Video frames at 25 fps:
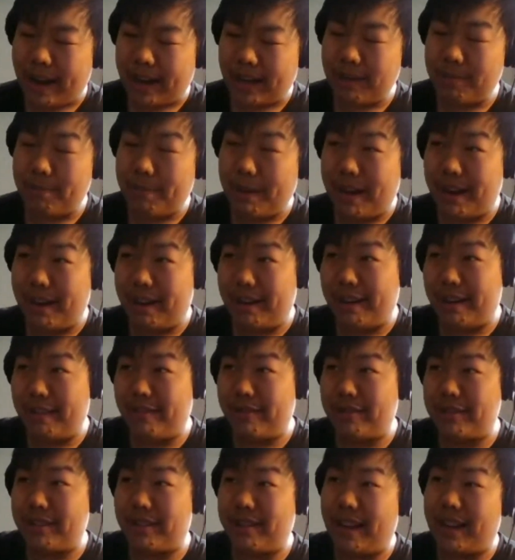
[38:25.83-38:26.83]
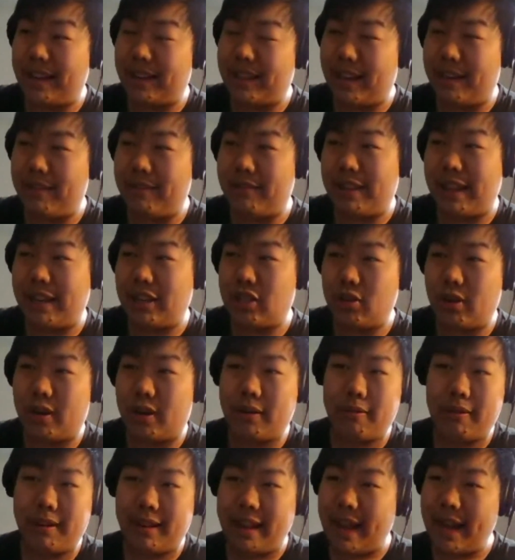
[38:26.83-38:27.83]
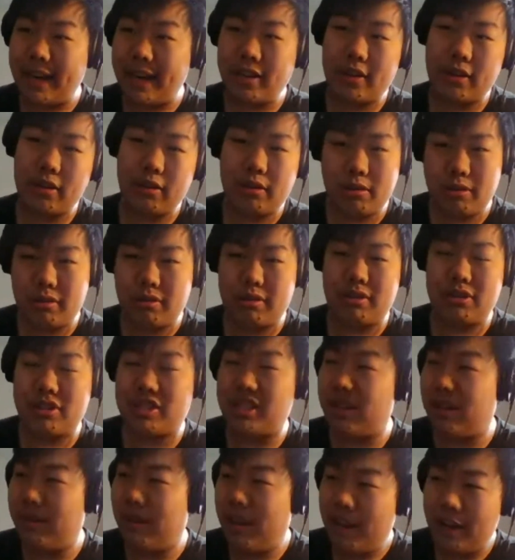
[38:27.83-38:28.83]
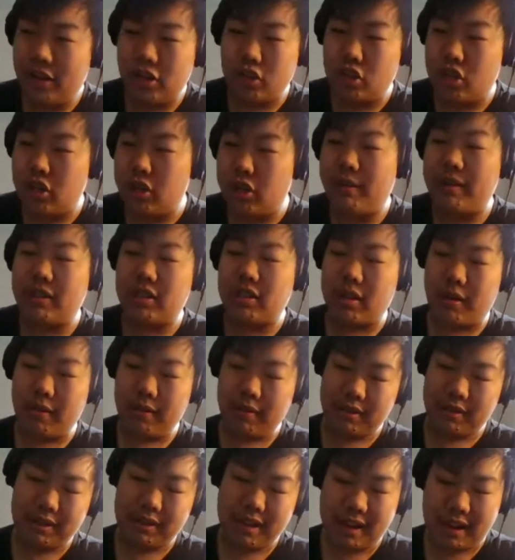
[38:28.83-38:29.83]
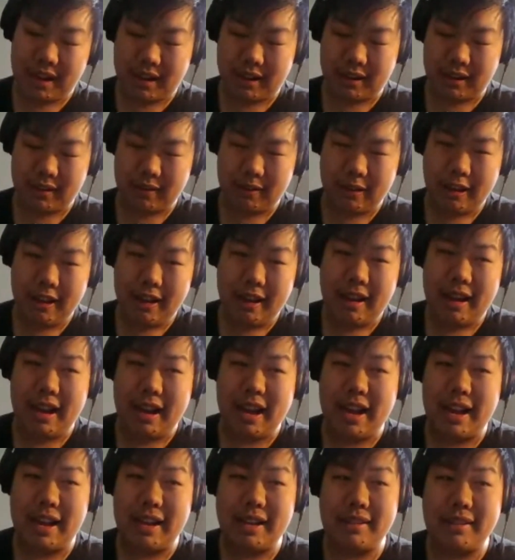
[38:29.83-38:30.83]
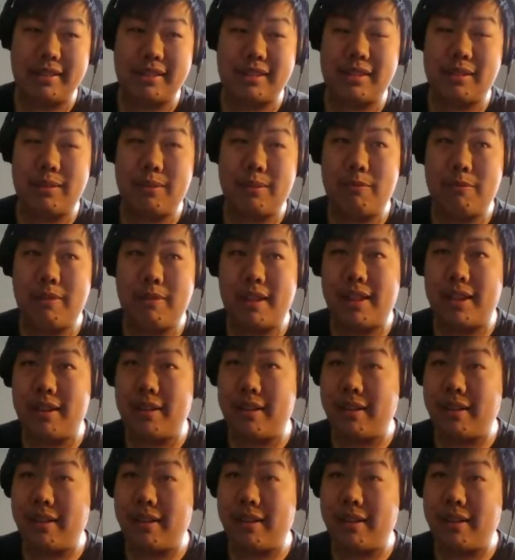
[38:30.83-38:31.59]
their own track, but it was like they, they sort of relied on Google to do its own thing. And